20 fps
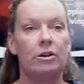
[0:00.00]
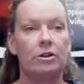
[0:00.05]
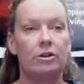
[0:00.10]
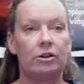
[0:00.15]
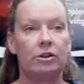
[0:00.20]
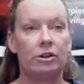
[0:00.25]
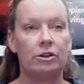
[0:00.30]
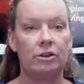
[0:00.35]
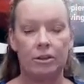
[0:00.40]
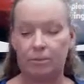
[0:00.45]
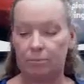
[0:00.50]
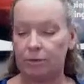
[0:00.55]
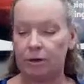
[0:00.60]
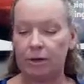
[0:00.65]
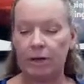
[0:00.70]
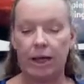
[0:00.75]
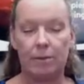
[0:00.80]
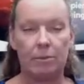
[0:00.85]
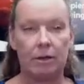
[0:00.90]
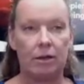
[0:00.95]
you could be
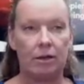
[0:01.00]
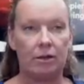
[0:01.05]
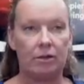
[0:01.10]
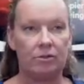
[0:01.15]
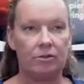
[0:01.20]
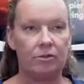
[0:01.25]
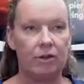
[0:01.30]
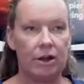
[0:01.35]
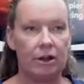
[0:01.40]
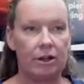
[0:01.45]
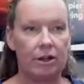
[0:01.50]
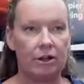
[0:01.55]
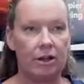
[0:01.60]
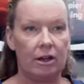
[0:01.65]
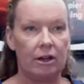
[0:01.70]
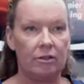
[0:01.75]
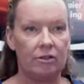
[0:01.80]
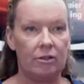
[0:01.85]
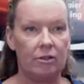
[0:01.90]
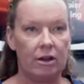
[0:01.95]
pre-gaming is very
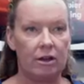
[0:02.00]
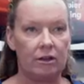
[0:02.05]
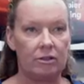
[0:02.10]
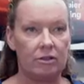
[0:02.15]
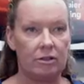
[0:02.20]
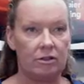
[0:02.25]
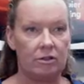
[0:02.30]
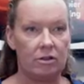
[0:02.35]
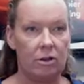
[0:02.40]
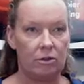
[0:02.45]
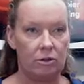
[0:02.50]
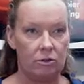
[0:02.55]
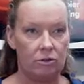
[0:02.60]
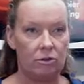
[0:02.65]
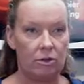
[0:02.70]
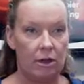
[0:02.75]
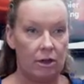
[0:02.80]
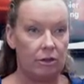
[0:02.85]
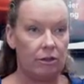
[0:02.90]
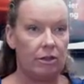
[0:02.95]
good as long as it's all
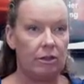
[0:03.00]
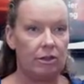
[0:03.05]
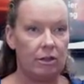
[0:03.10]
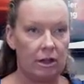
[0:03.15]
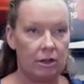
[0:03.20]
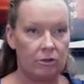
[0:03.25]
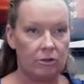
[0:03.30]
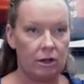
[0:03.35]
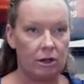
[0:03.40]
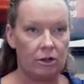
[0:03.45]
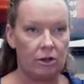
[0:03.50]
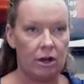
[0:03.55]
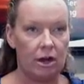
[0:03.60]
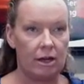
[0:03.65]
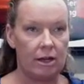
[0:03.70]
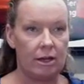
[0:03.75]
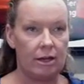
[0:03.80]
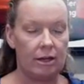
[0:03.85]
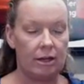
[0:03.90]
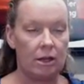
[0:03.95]
those healthy things, right? You're
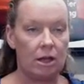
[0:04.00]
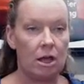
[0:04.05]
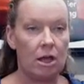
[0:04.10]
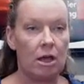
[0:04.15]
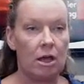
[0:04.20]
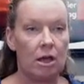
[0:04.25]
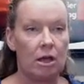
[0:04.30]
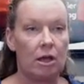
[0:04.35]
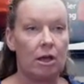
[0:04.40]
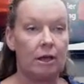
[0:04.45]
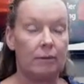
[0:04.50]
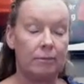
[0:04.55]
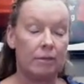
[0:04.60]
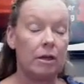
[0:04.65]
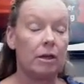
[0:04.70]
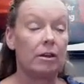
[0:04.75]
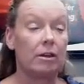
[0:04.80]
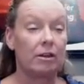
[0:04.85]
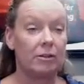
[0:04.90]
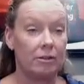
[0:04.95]
not eating,
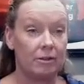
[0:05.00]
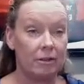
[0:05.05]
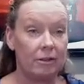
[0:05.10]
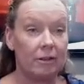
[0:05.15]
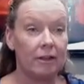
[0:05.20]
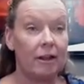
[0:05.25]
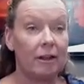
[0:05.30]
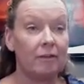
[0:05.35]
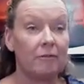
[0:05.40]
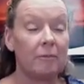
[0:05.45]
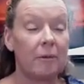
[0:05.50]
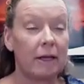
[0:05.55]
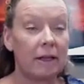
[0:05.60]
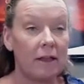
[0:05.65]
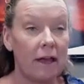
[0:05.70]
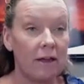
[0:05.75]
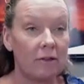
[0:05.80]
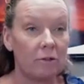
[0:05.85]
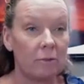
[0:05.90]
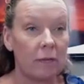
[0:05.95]
because a lot of my
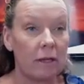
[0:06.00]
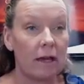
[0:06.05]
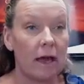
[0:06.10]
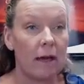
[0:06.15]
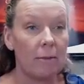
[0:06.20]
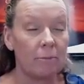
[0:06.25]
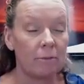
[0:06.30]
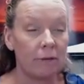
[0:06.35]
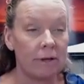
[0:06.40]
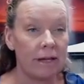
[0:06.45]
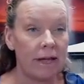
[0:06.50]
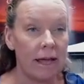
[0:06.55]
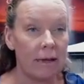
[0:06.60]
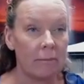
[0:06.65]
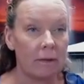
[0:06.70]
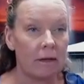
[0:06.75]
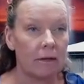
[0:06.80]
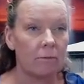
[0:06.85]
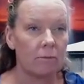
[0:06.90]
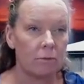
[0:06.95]
clients are like, I'm
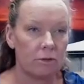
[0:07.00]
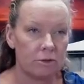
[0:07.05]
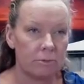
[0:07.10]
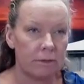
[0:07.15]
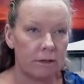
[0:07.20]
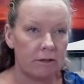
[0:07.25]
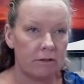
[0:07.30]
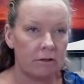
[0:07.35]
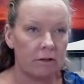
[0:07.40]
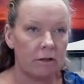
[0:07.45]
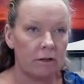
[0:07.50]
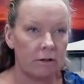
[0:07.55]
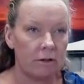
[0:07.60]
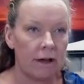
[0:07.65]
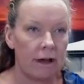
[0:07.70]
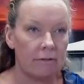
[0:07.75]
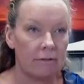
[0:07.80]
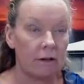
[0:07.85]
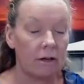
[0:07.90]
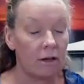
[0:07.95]
pre-gaming, which means that they're
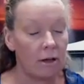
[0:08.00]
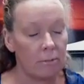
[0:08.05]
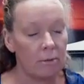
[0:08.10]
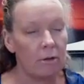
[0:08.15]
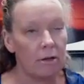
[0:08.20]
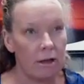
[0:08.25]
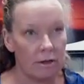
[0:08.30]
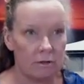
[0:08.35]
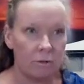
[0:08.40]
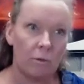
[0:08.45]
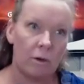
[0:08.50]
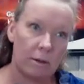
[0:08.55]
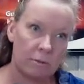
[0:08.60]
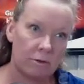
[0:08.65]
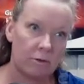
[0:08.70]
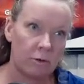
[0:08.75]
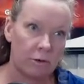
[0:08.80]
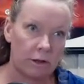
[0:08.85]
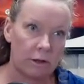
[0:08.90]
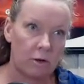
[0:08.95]
having a couple glasses of wine
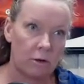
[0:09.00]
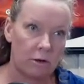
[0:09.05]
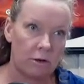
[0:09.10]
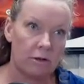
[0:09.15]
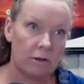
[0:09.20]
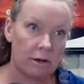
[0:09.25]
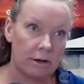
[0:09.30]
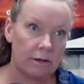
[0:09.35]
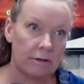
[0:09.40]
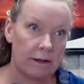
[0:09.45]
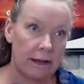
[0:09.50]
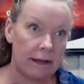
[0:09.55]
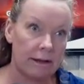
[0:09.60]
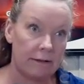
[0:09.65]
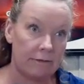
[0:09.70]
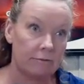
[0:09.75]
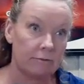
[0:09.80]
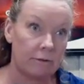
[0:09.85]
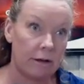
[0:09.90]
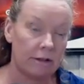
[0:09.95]
before they go to the
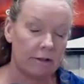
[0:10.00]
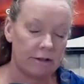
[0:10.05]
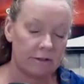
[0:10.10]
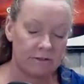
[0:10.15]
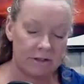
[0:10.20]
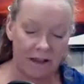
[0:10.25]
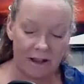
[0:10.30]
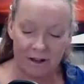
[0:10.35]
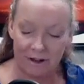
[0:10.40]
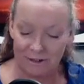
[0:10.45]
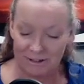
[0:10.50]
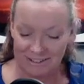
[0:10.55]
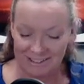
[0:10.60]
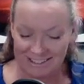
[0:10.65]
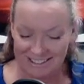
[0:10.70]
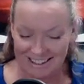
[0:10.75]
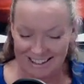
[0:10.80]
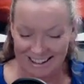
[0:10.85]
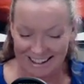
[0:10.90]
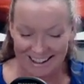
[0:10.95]
relative's
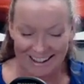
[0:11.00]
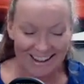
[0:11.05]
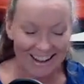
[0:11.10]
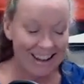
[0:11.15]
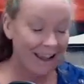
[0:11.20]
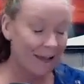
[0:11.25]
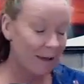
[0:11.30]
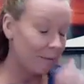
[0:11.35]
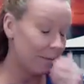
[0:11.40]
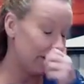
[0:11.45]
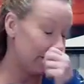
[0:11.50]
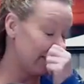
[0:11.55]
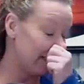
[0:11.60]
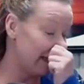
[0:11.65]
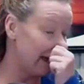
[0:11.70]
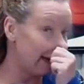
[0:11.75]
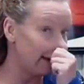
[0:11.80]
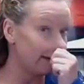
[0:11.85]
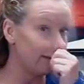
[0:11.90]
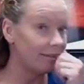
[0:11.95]
house. Like,
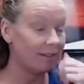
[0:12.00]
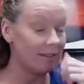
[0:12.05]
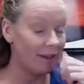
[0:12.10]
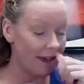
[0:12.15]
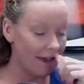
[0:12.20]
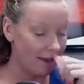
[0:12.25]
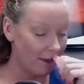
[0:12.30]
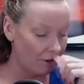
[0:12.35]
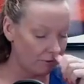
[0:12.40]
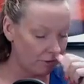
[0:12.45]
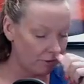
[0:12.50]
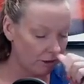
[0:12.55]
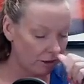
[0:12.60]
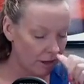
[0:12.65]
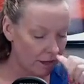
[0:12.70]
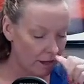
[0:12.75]
that is not helpful.